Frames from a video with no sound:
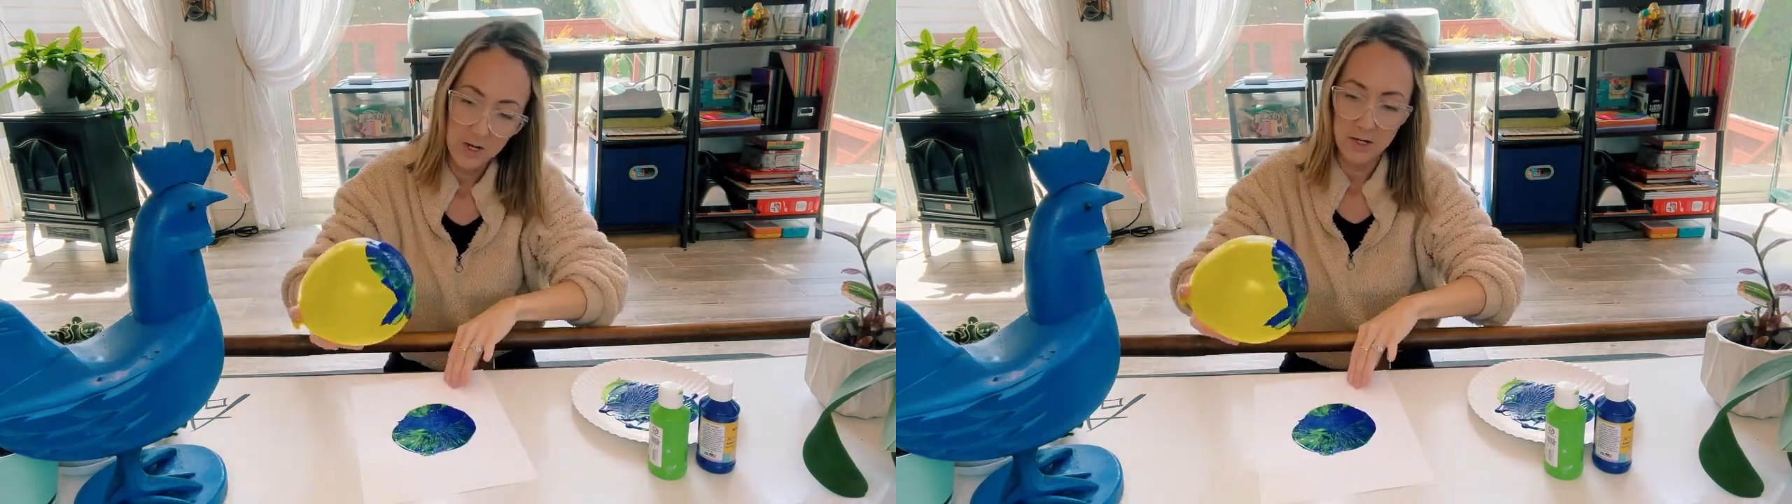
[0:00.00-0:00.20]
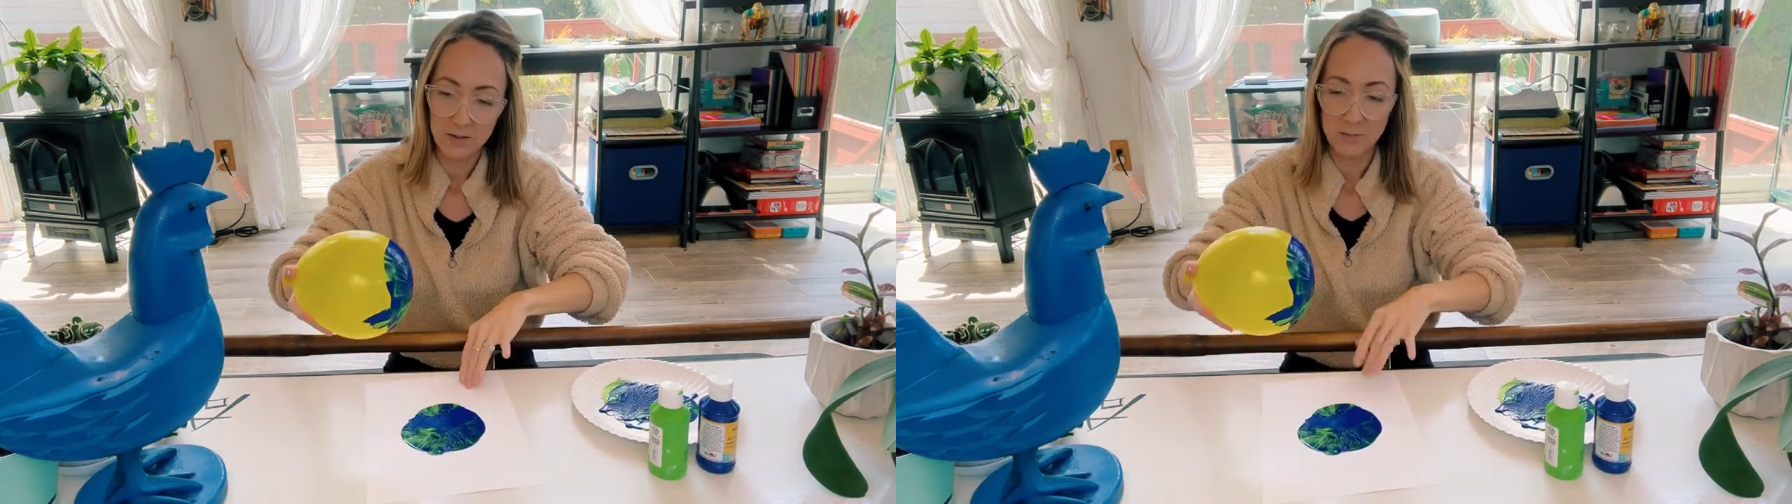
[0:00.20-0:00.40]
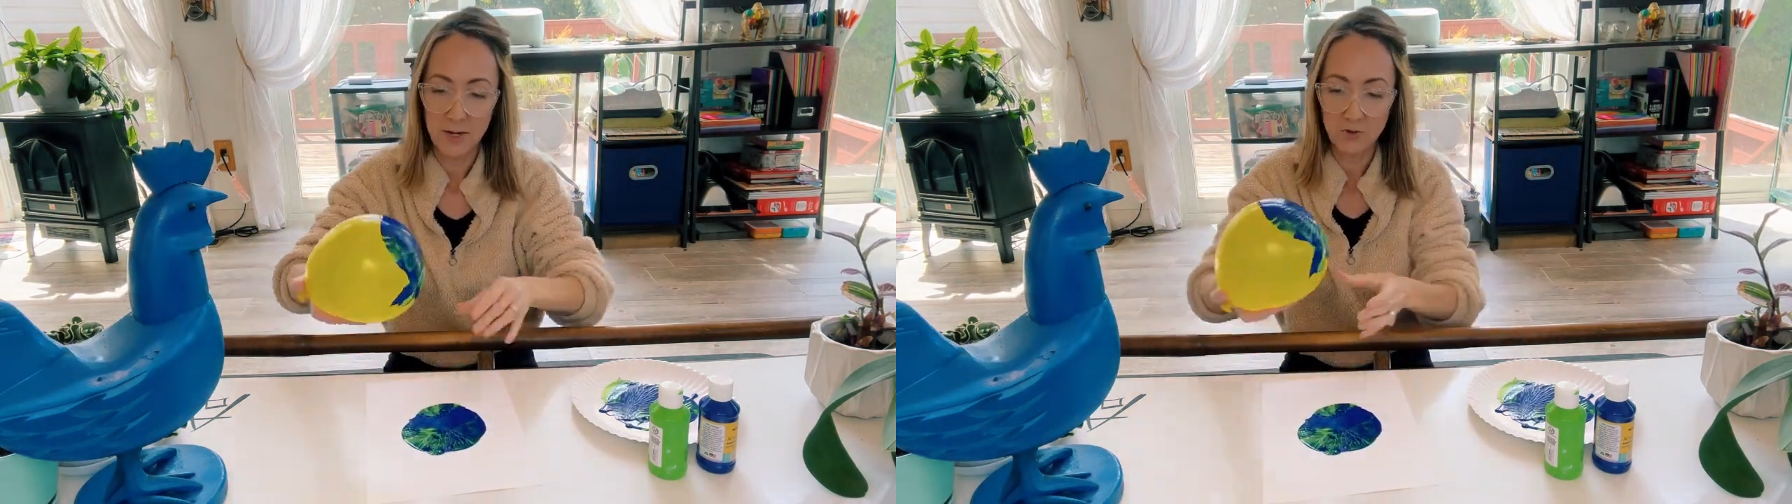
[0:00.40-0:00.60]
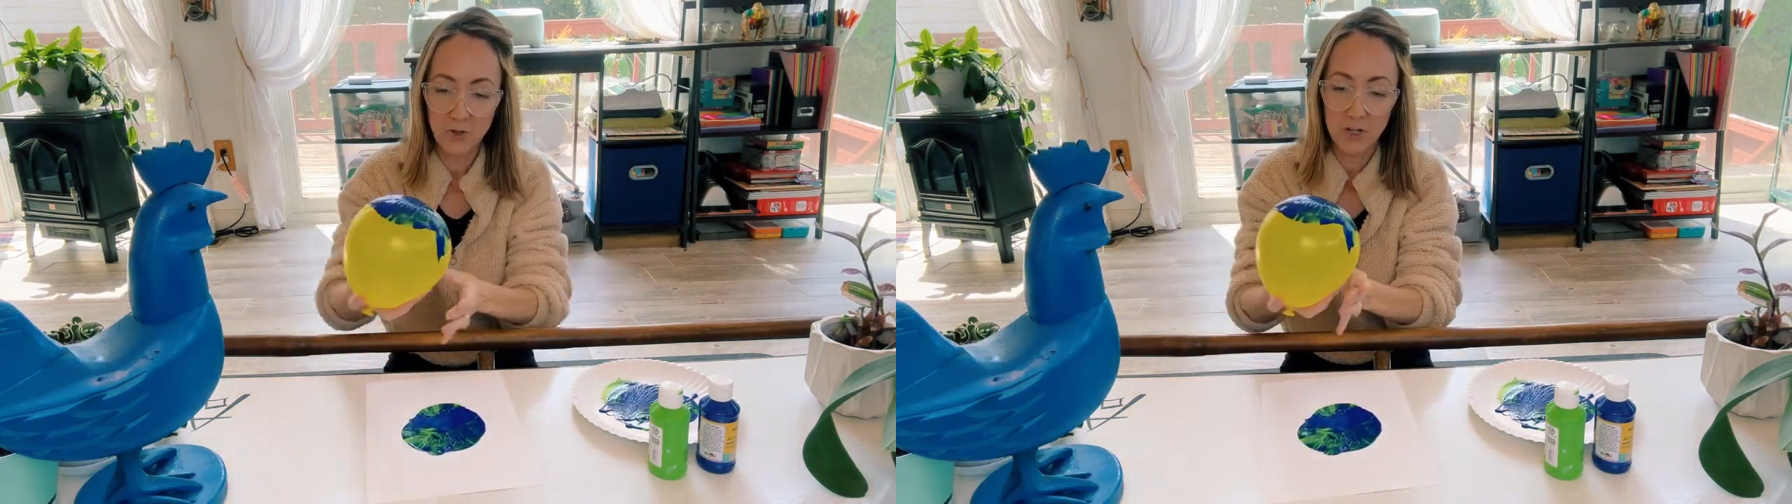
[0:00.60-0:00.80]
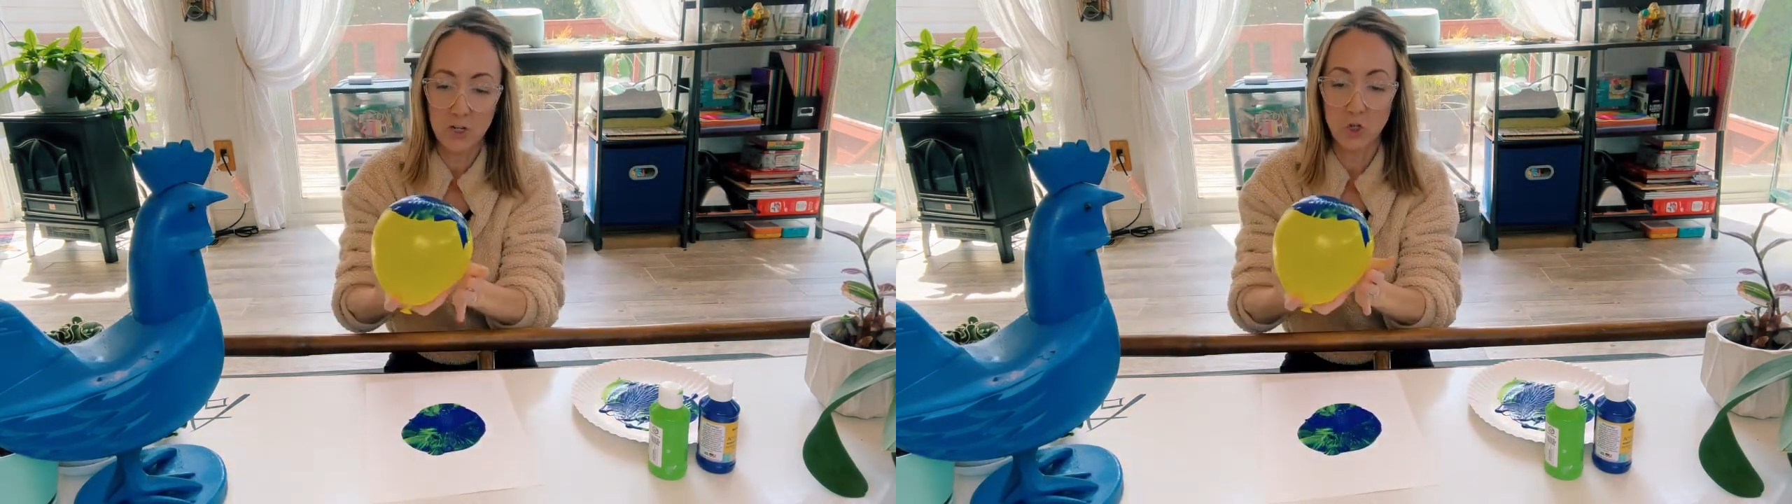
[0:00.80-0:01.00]
is I'm actually
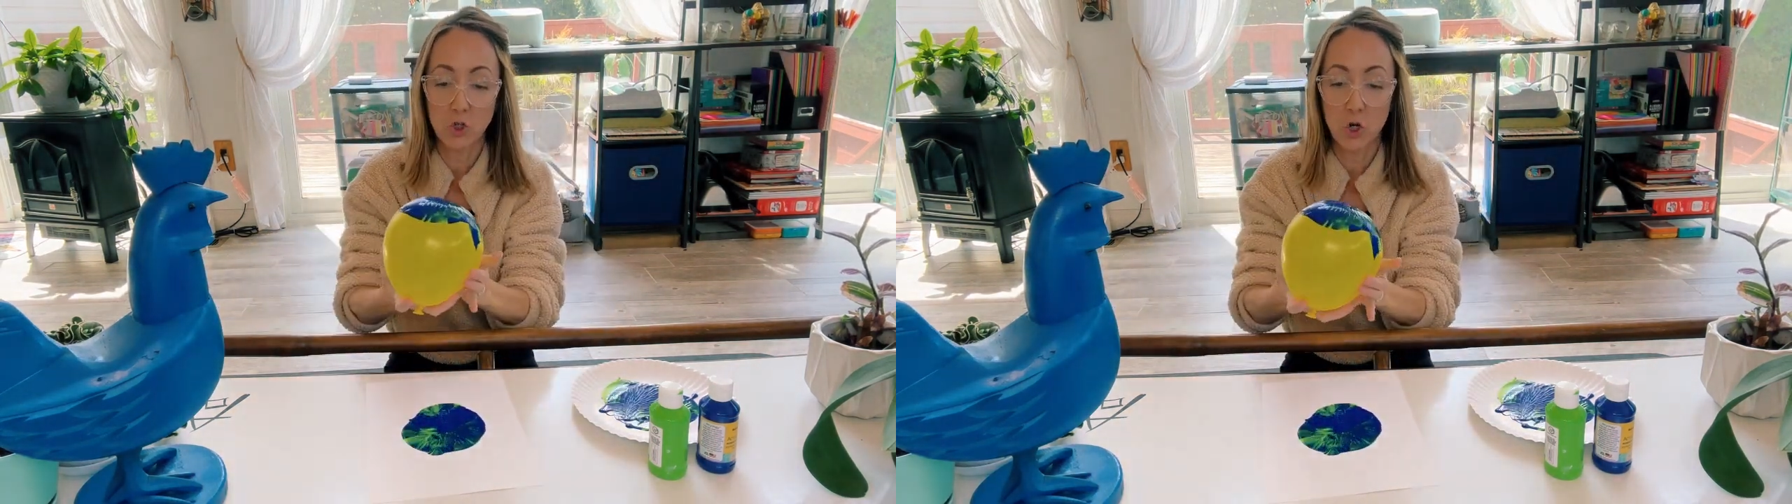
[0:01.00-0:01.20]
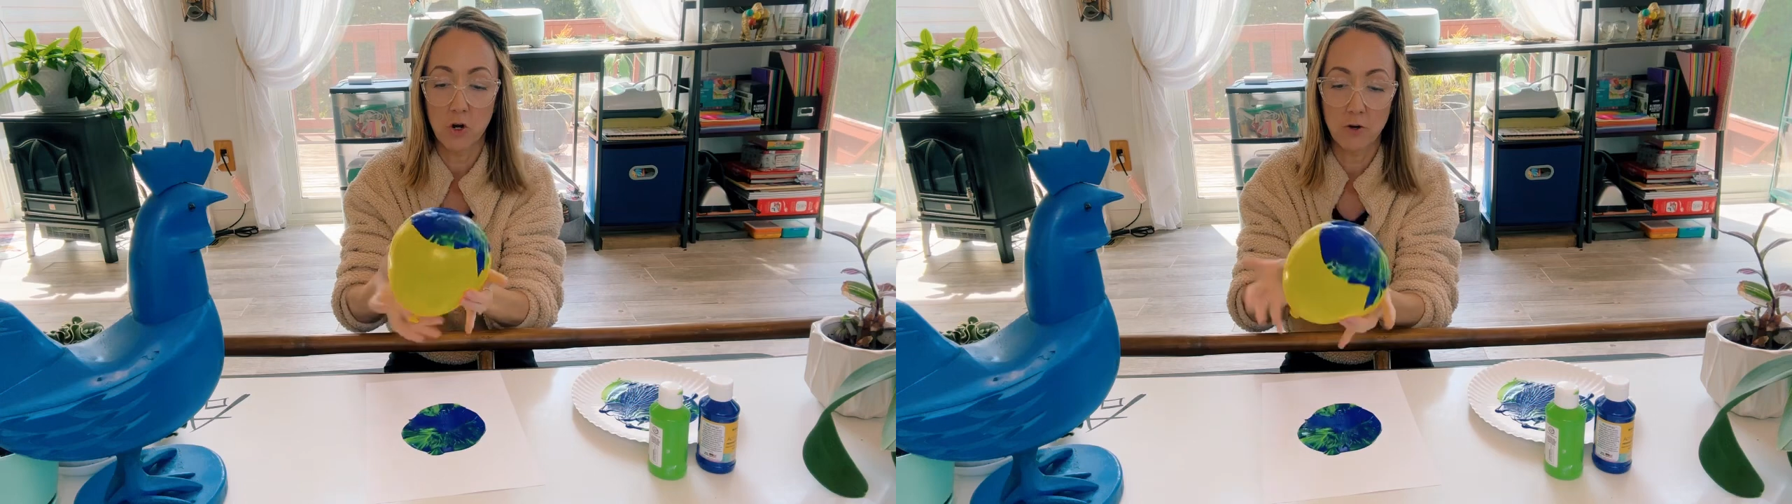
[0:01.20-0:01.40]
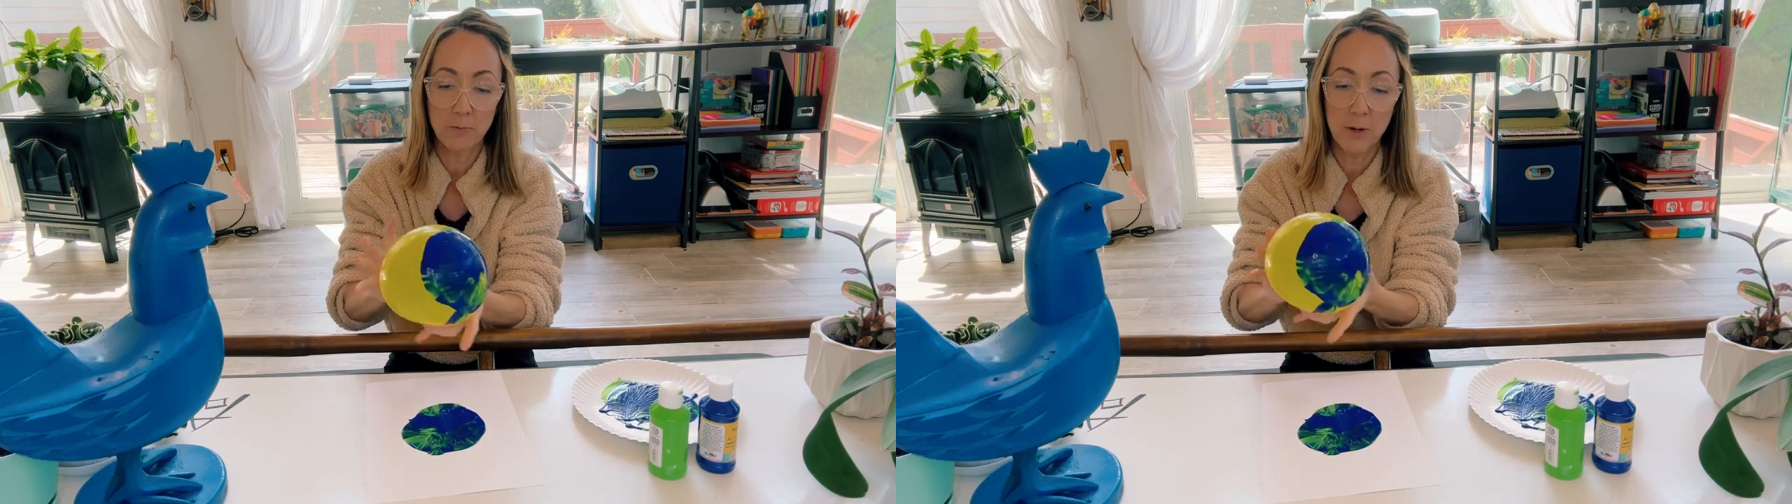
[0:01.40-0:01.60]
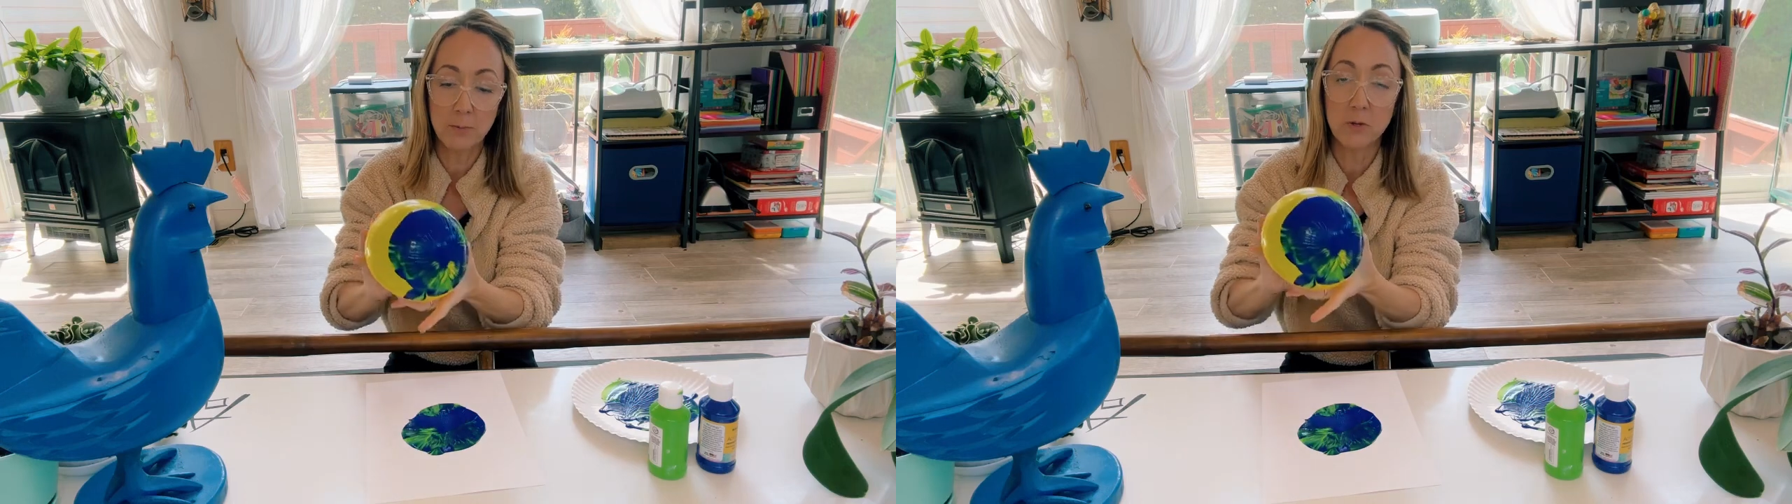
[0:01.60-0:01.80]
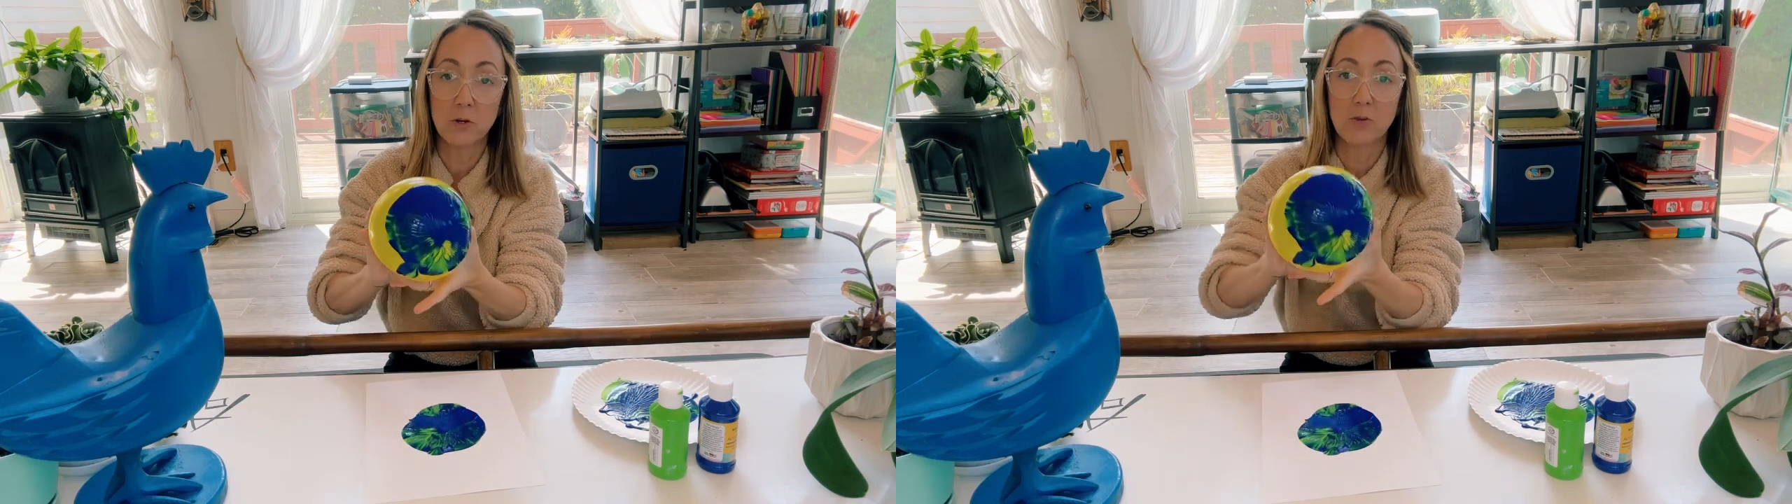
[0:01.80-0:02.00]
gonna turn my balloon,